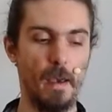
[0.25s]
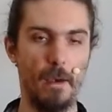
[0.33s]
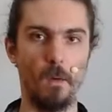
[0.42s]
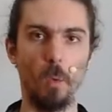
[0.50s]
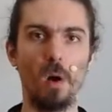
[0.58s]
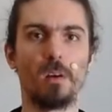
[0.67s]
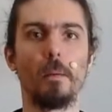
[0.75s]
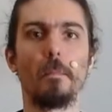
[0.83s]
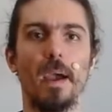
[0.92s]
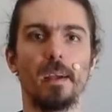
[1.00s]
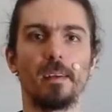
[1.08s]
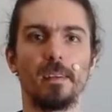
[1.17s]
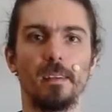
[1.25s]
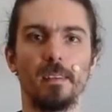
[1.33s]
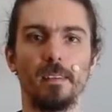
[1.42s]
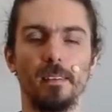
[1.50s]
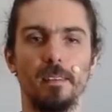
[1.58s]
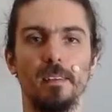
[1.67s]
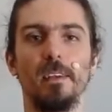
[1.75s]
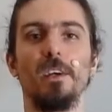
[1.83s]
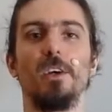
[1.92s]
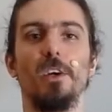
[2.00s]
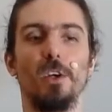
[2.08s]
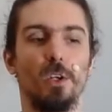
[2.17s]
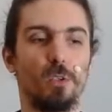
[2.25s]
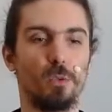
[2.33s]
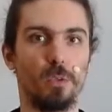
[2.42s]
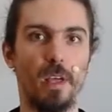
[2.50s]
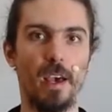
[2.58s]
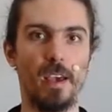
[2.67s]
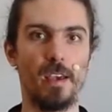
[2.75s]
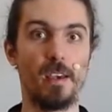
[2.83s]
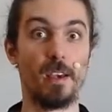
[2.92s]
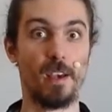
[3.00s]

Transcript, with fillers: Welcome back. Today,